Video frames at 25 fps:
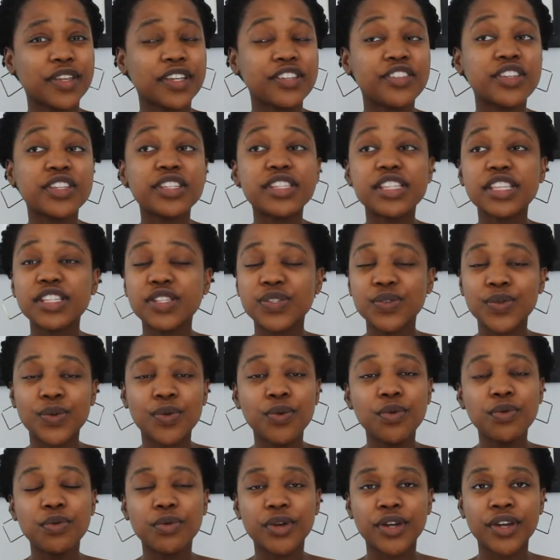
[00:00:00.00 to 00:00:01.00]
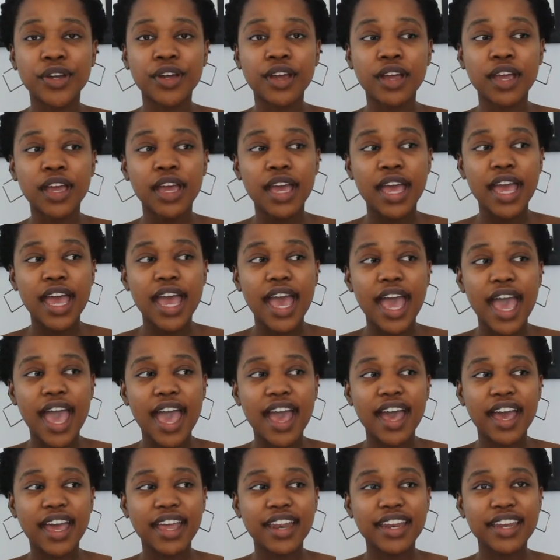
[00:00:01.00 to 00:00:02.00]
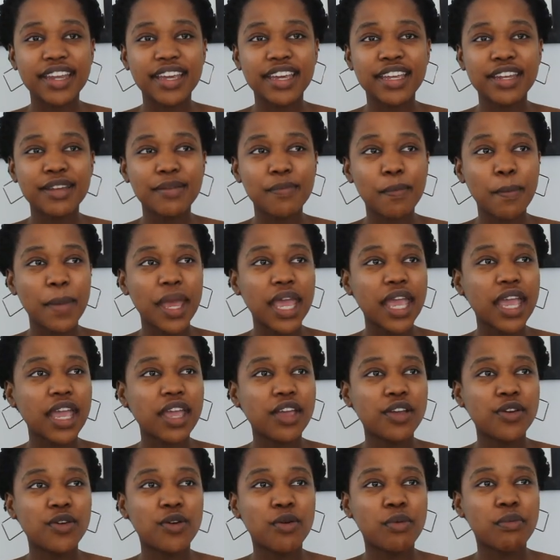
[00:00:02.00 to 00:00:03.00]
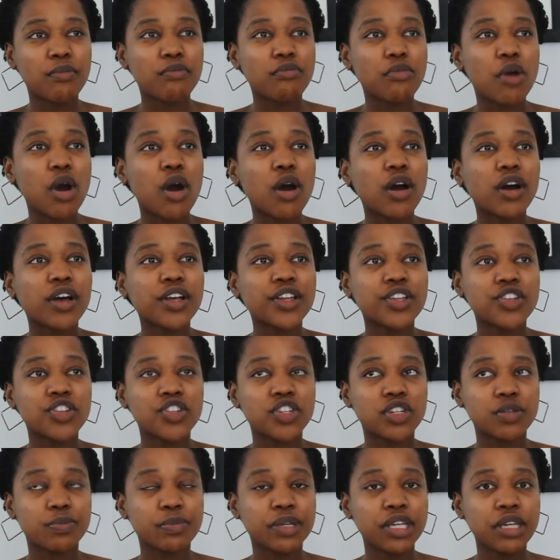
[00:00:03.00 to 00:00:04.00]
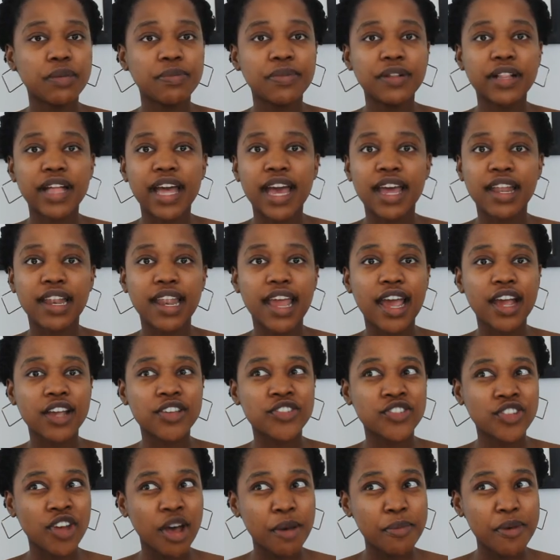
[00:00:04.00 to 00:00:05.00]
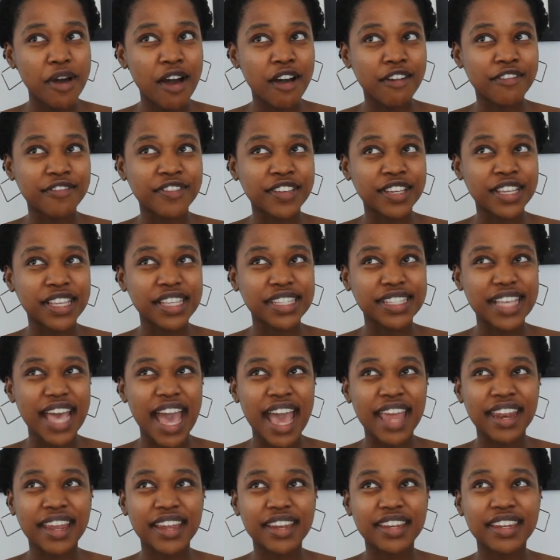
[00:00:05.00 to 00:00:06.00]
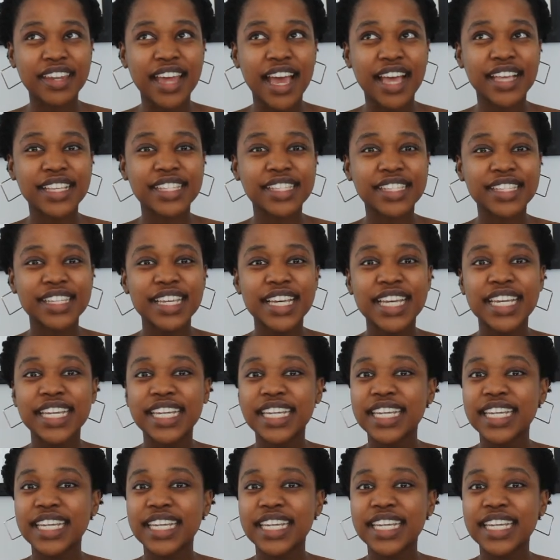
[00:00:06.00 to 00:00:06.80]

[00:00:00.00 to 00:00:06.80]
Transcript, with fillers: just the schoolwork and in May or March people had like job offers and it does